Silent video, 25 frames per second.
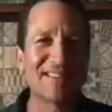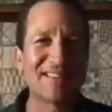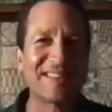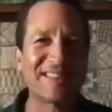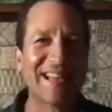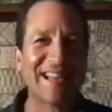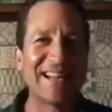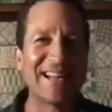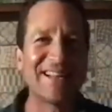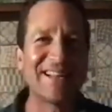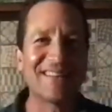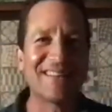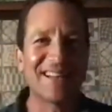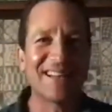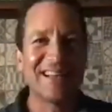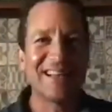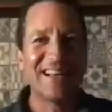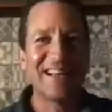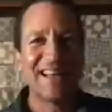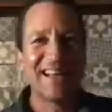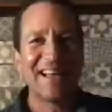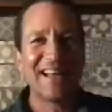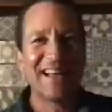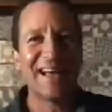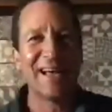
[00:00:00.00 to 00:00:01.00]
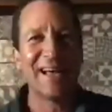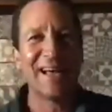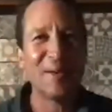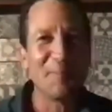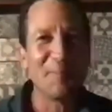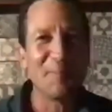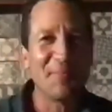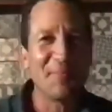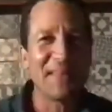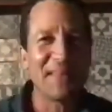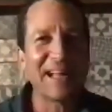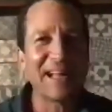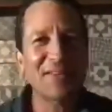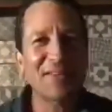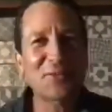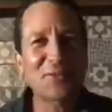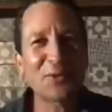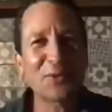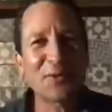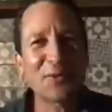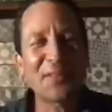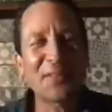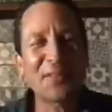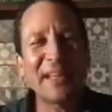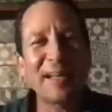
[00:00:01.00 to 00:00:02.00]
and um, that sort
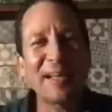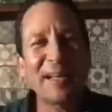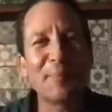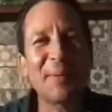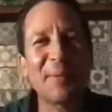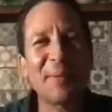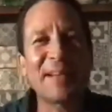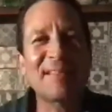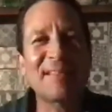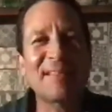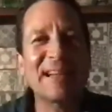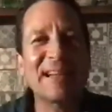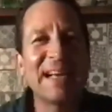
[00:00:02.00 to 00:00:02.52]
of thing, but